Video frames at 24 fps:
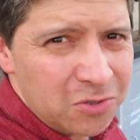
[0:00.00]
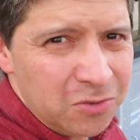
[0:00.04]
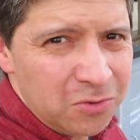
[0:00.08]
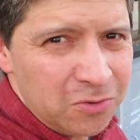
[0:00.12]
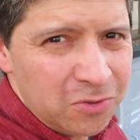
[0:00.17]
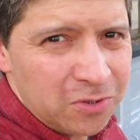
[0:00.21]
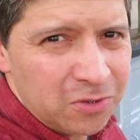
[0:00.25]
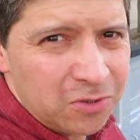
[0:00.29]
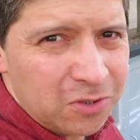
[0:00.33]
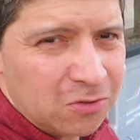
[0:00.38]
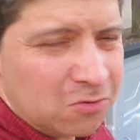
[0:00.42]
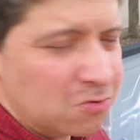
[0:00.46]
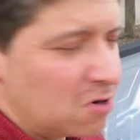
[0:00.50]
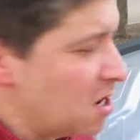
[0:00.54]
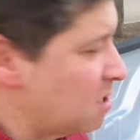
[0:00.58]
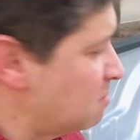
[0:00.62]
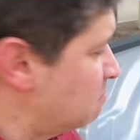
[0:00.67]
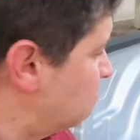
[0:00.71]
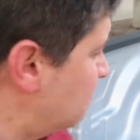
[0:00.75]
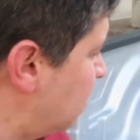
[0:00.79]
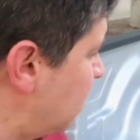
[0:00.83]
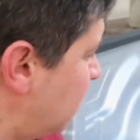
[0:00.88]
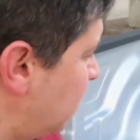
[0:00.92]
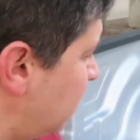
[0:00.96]
Who in their
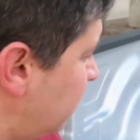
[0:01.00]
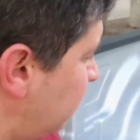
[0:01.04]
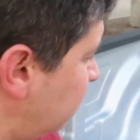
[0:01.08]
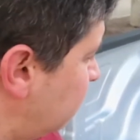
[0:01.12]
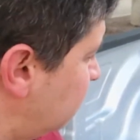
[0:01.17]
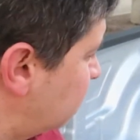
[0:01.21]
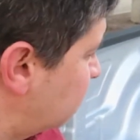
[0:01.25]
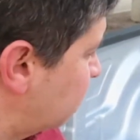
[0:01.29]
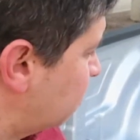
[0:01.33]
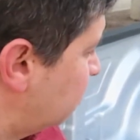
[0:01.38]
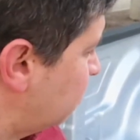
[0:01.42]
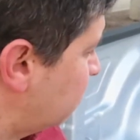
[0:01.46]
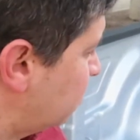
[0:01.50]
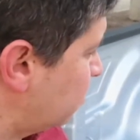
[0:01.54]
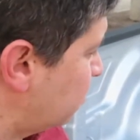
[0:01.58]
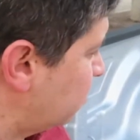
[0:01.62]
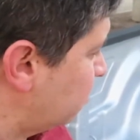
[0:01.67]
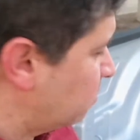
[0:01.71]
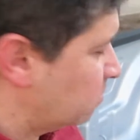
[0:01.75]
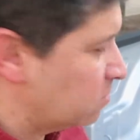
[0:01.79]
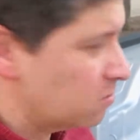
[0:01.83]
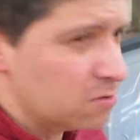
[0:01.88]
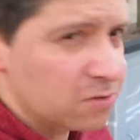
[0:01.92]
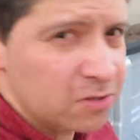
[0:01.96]
right mind is going to
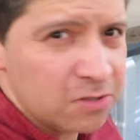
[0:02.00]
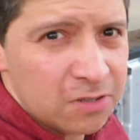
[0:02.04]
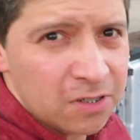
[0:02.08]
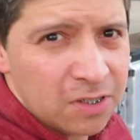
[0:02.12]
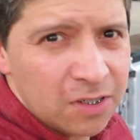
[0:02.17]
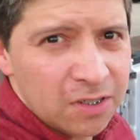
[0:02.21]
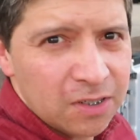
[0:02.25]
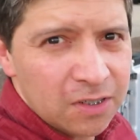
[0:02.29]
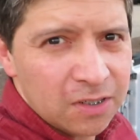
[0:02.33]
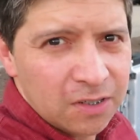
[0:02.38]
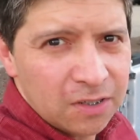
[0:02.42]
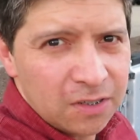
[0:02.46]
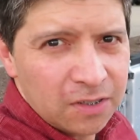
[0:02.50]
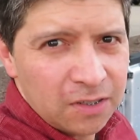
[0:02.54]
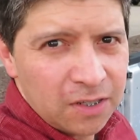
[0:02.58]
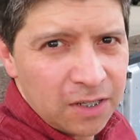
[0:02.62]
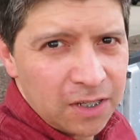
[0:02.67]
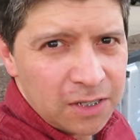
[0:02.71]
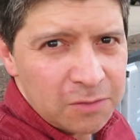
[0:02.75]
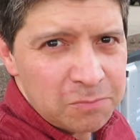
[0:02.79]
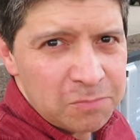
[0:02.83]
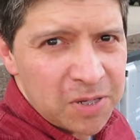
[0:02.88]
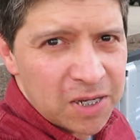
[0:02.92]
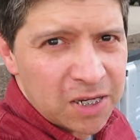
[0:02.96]
use
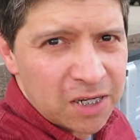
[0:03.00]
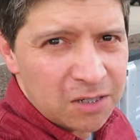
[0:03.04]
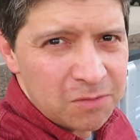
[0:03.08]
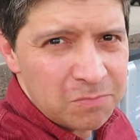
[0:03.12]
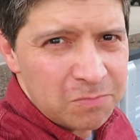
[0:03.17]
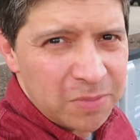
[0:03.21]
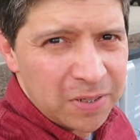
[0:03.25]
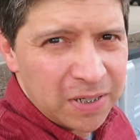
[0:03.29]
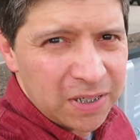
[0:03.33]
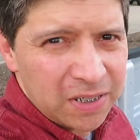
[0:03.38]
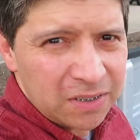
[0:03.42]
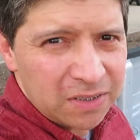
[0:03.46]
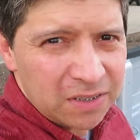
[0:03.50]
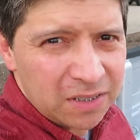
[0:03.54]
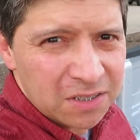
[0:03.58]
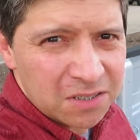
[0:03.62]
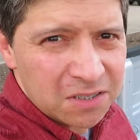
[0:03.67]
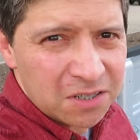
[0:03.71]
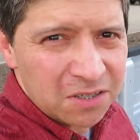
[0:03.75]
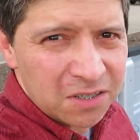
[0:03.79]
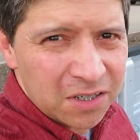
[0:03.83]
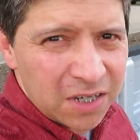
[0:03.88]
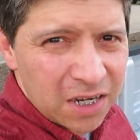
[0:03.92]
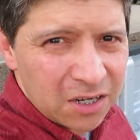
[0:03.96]
a pickup bed that
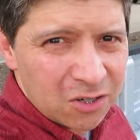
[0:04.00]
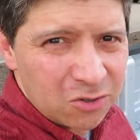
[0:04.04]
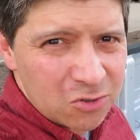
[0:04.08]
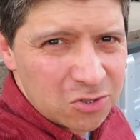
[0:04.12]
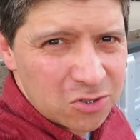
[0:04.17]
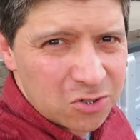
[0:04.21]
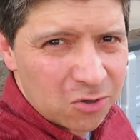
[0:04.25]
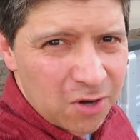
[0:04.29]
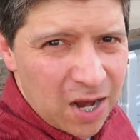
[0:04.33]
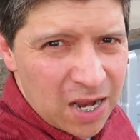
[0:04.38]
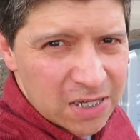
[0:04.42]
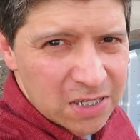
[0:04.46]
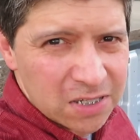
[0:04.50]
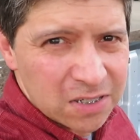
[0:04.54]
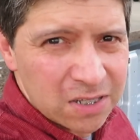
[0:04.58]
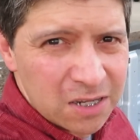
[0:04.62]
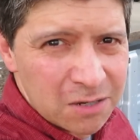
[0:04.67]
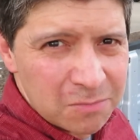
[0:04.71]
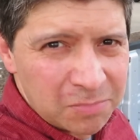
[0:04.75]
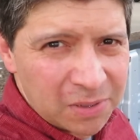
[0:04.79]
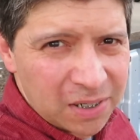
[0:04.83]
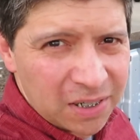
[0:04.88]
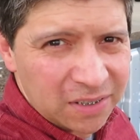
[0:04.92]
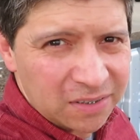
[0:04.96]
is going to get all scratched
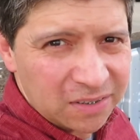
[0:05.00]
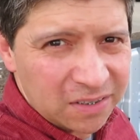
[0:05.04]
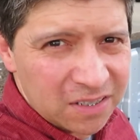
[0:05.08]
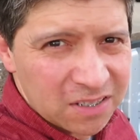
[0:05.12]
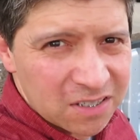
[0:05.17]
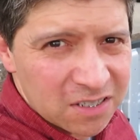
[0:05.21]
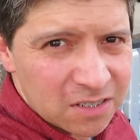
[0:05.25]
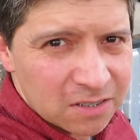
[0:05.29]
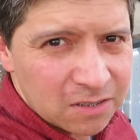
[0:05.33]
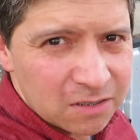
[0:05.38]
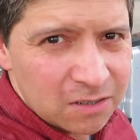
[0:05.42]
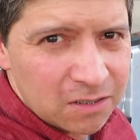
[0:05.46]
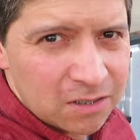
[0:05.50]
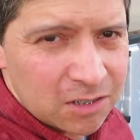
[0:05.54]
up like this?